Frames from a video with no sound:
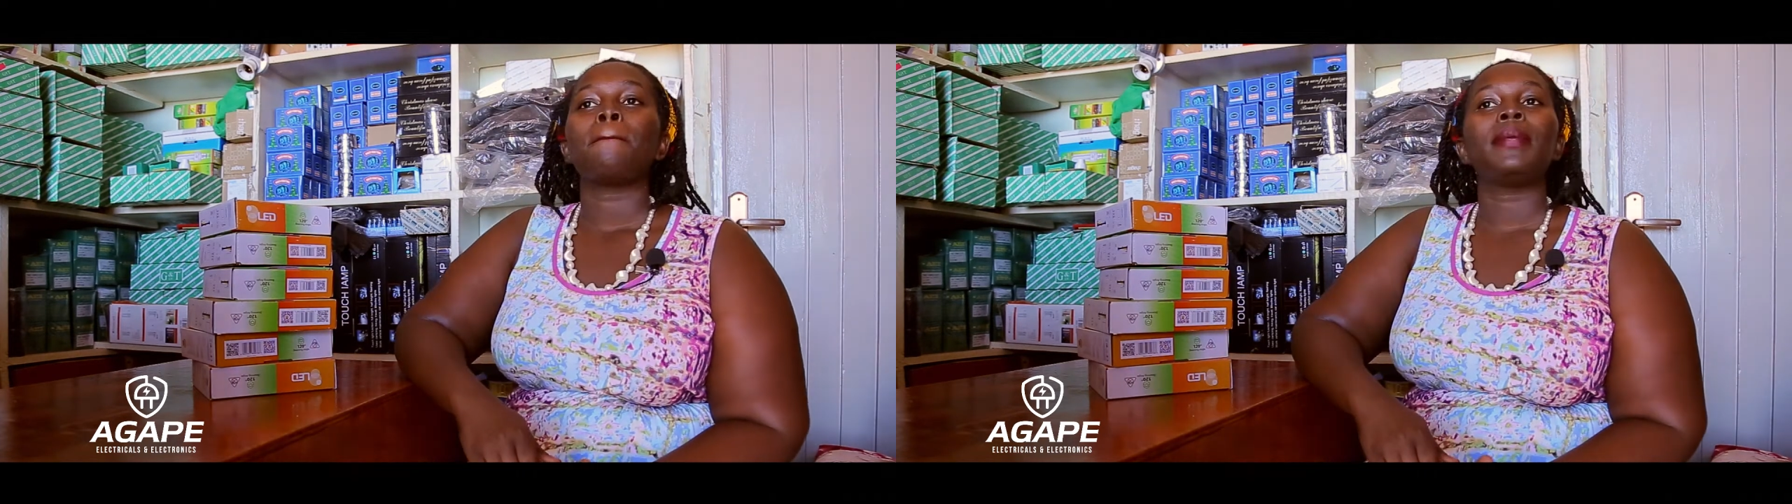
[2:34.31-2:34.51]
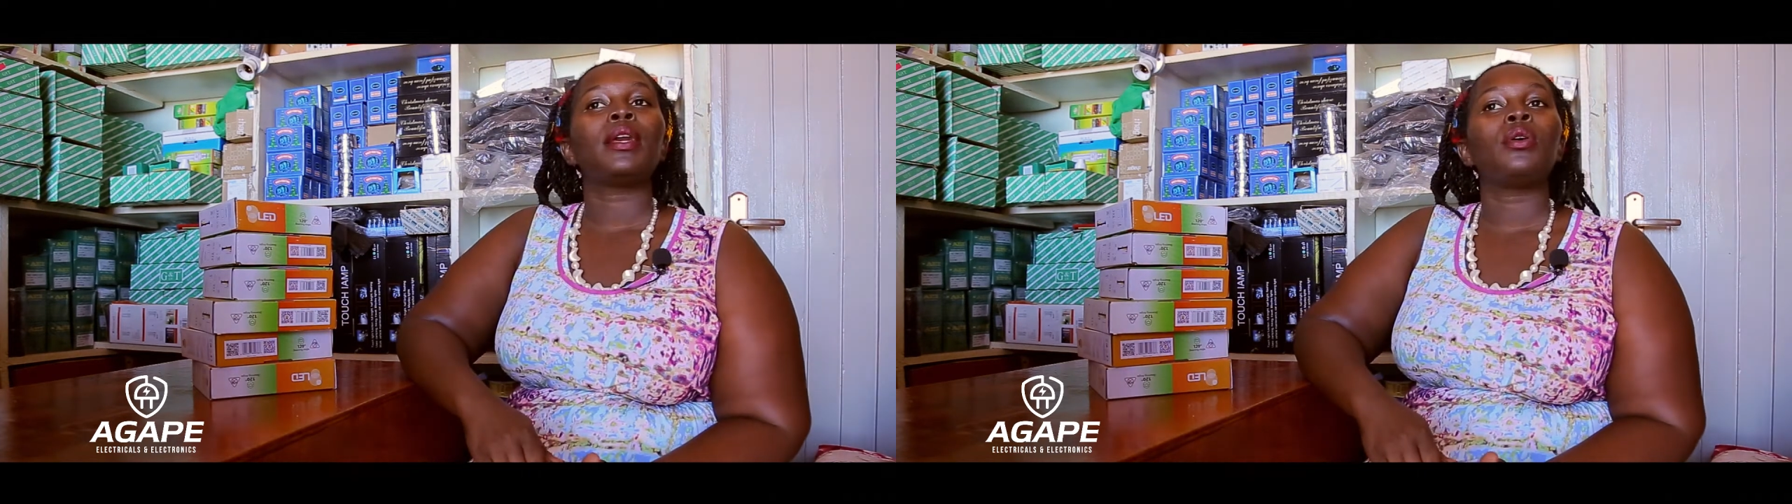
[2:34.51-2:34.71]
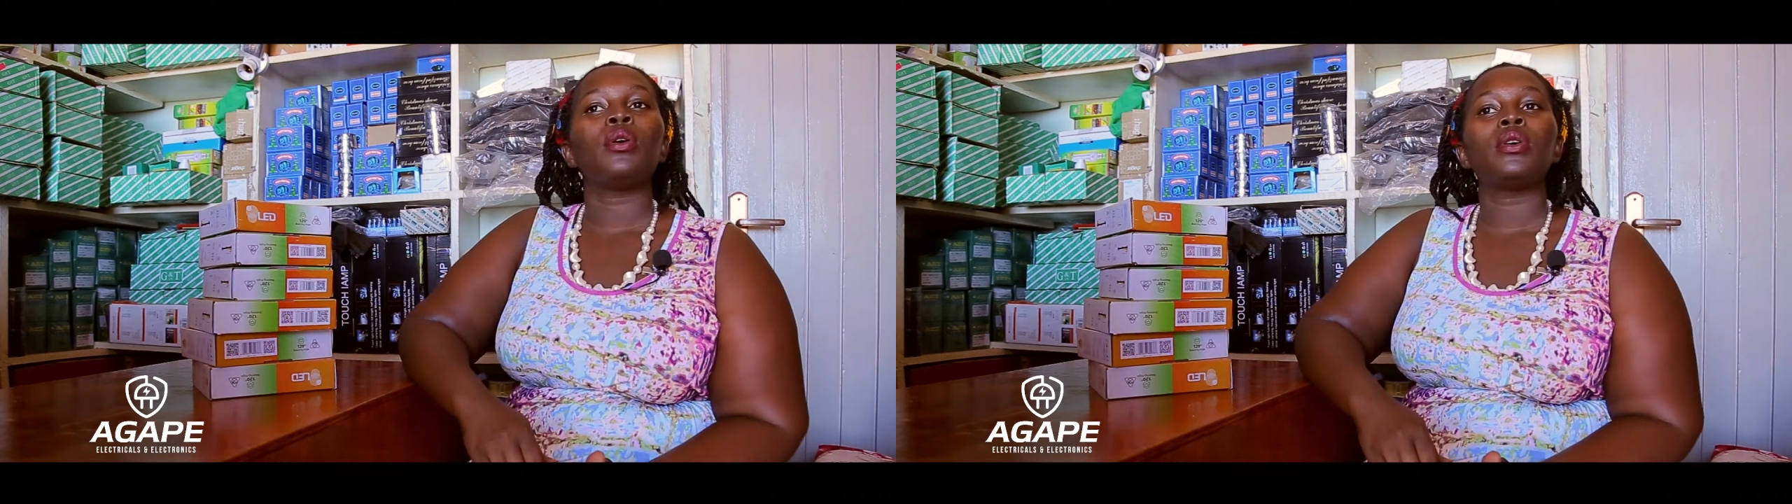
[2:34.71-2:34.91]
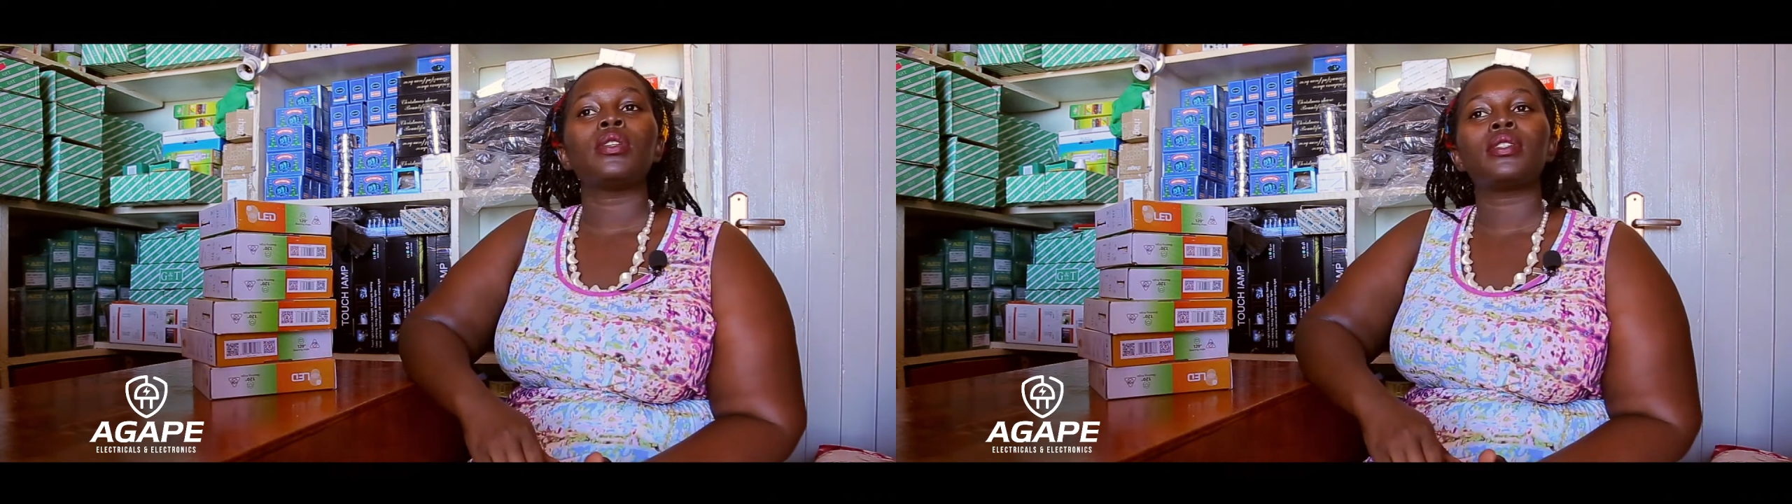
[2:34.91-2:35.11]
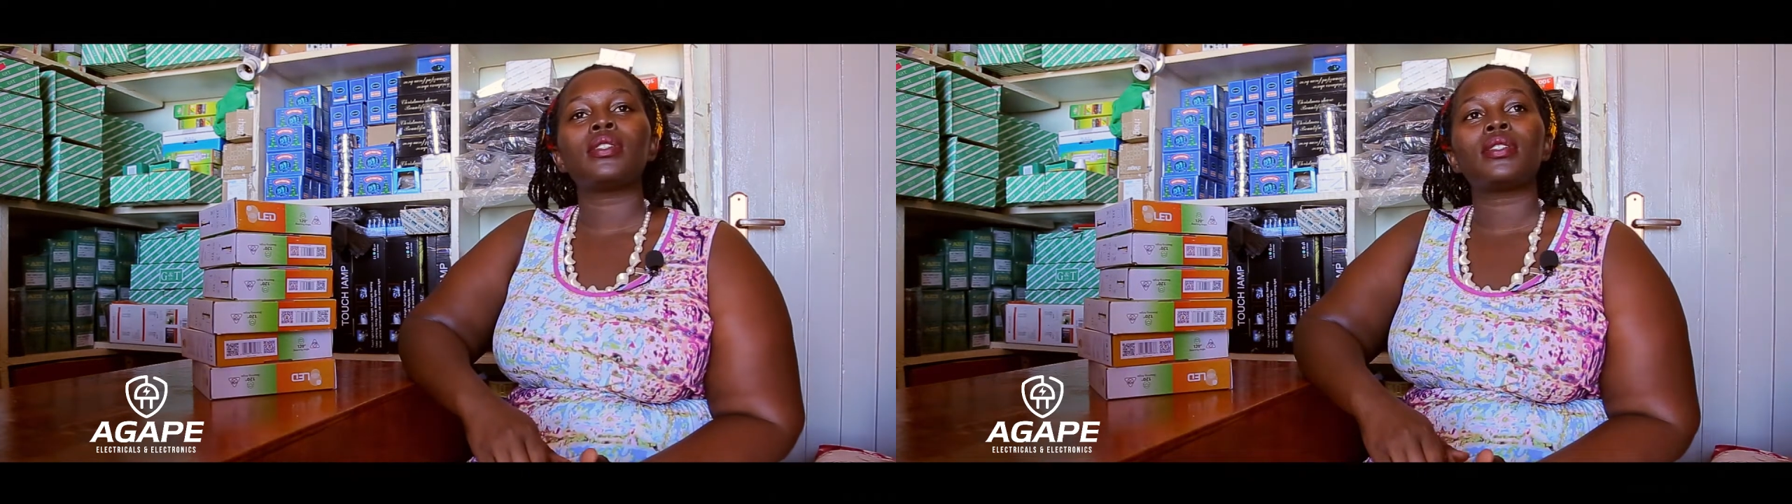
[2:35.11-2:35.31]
because